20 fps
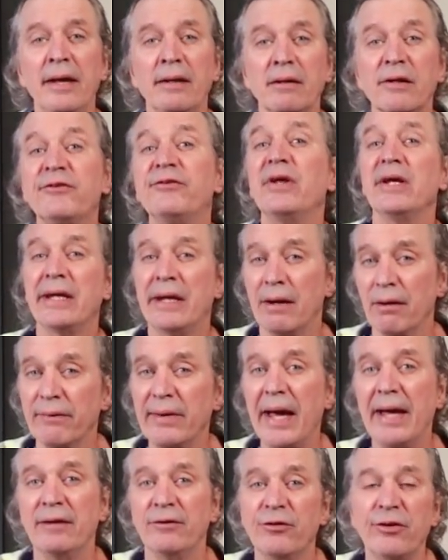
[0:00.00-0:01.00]
Let's take care of
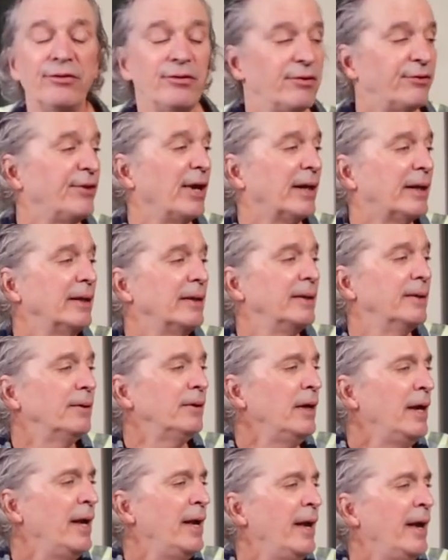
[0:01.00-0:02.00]
that in just a second here.